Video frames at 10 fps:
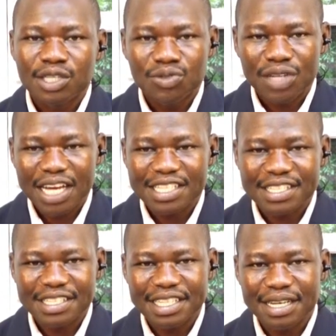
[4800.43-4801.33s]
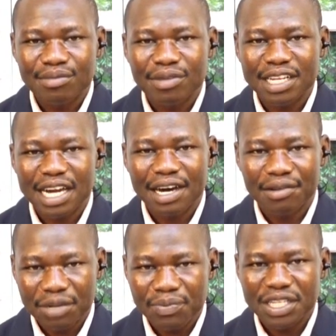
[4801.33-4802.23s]
utilizing them. They
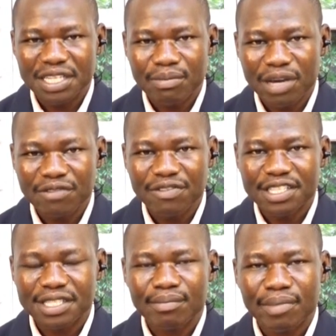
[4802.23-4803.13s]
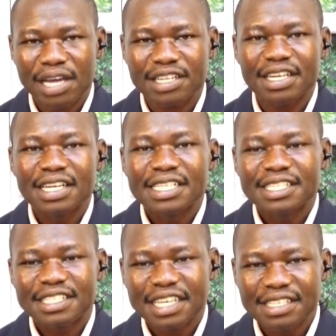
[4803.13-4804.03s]
are reaping the benefits, but
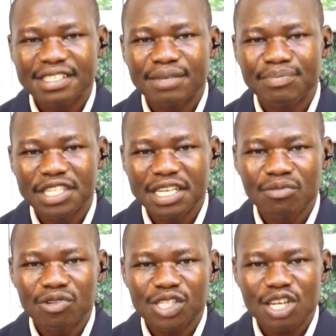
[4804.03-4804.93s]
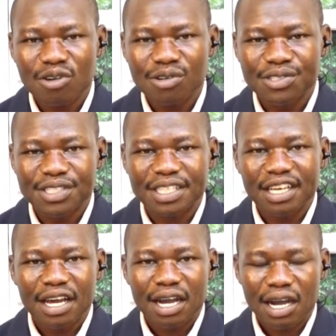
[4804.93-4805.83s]
since PDM was launched,
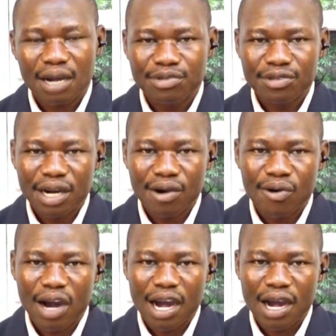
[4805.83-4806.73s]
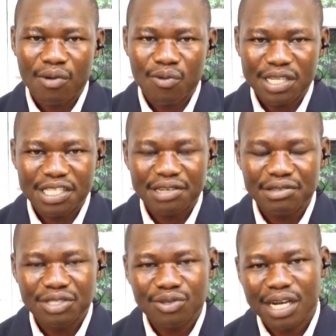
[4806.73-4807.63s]
up to now,
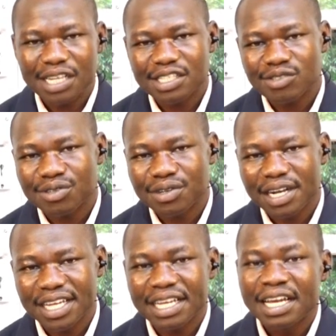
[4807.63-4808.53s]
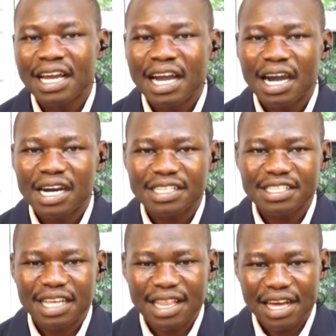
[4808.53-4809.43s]
Westnile region has not really
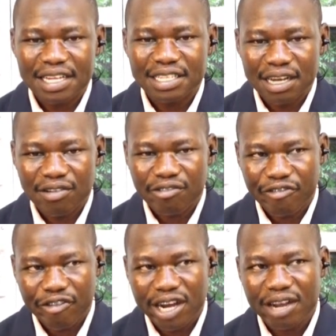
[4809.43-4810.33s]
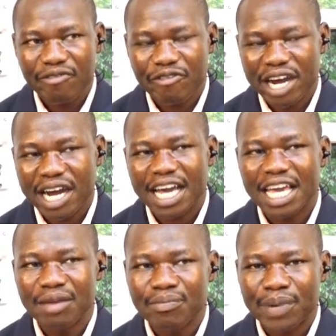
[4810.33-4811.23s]
had that very
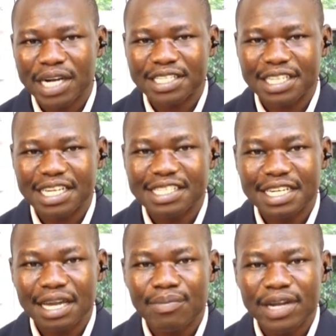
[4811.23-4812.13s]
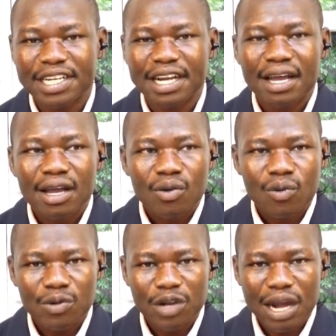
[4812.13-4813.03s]
far impact. Let's take a break.
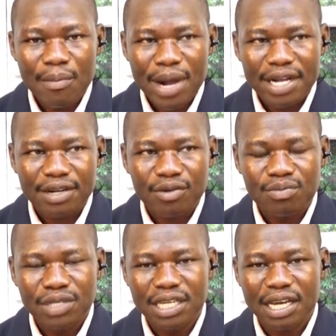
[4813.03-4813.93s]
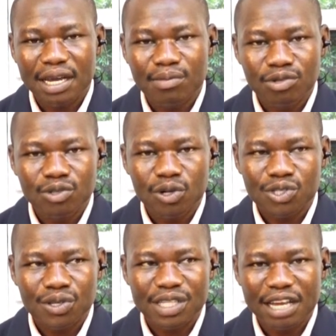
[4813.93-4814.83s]
When we come back, we'll be able to
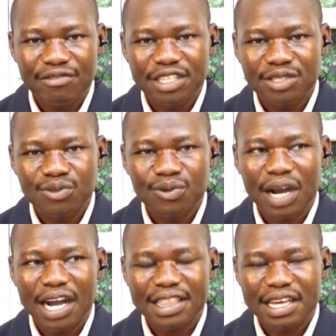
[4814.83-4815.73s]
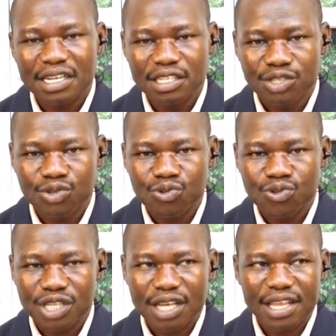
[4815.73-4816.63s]
also dive into other
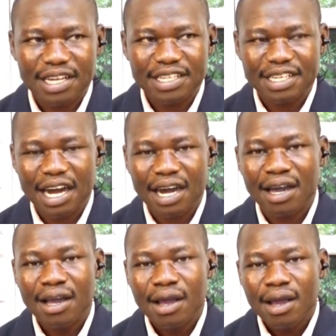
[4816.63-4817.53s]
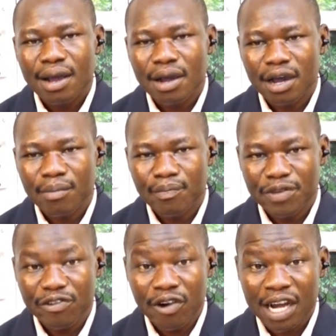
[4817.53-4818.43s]
issues that are
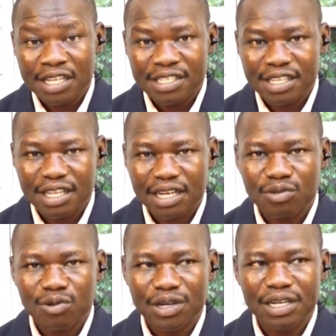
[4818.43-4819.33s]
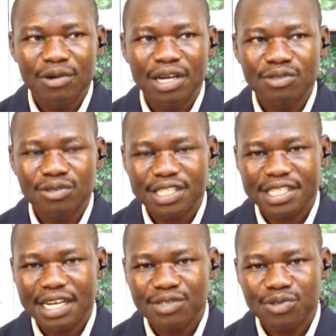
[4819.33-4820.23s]
before us that we really want to
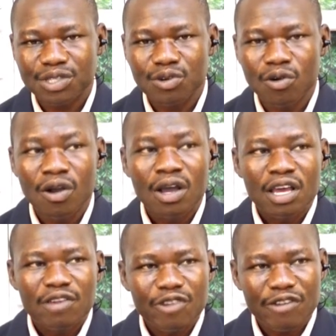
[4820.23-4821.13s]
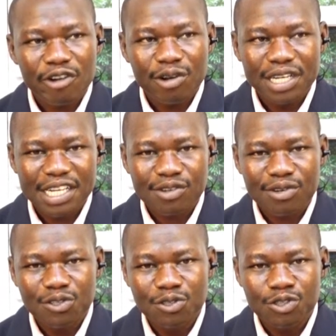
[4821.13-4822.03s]
discuss with you. If you are following us
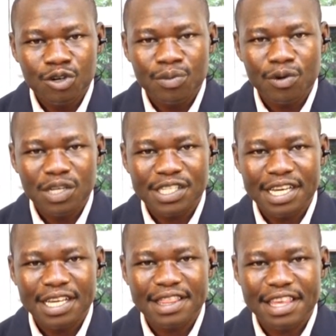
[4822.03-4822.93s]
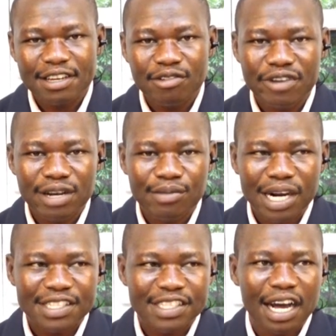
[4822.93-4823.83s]
on YouTube, we say thank you very
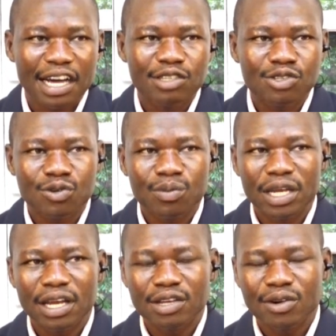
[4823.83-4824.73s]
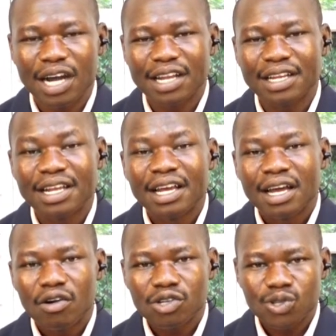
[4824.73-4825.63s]
much. You can
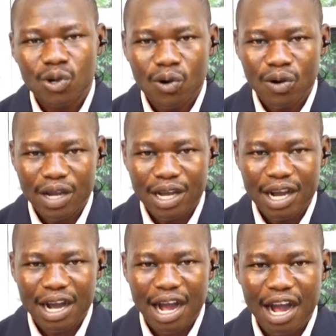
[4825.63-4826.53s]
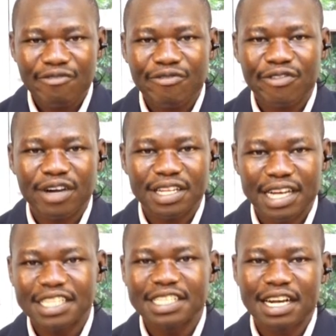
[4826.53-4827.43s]
also have
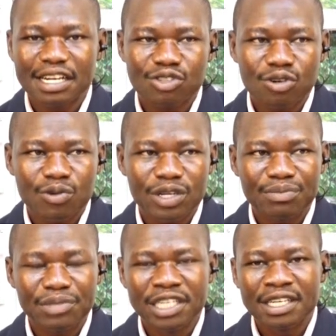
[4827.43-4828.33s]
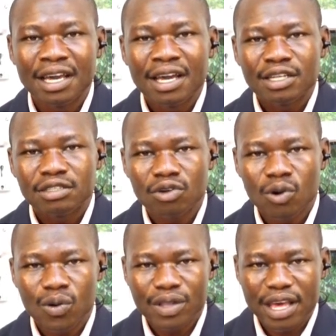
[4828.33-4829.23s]
that interaction with me
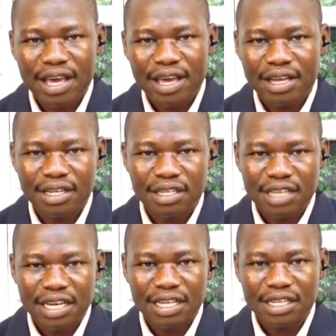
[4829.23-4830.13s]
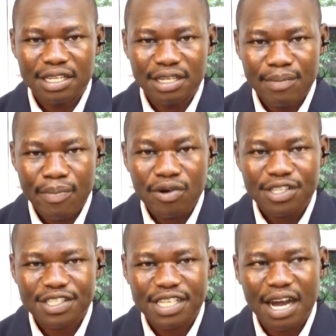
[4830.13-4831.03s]
through the
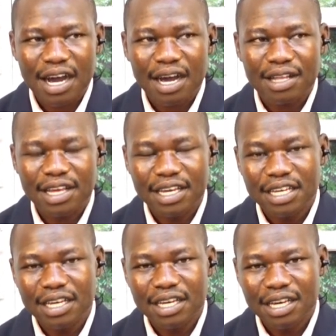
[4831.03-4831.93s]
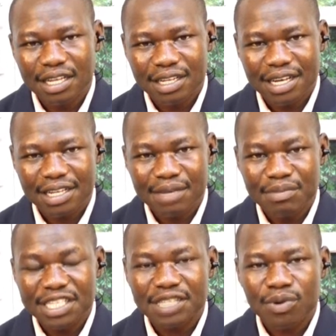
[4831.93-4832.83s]
box, the
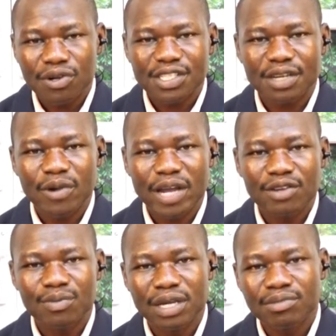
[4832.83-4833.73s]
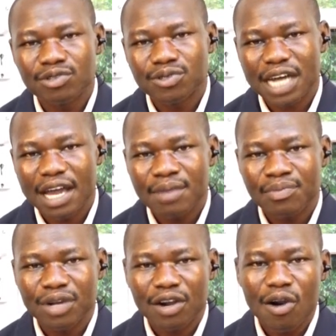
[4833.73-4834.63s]
message box, where you'll be able to
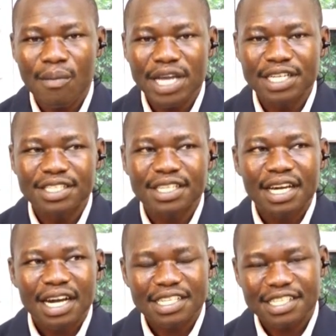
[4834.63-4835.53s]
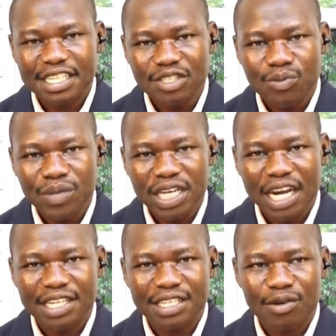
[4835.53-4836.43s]
type your comment and send to
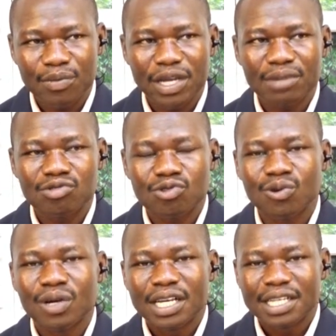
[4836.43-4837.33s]
me, and we'll be able to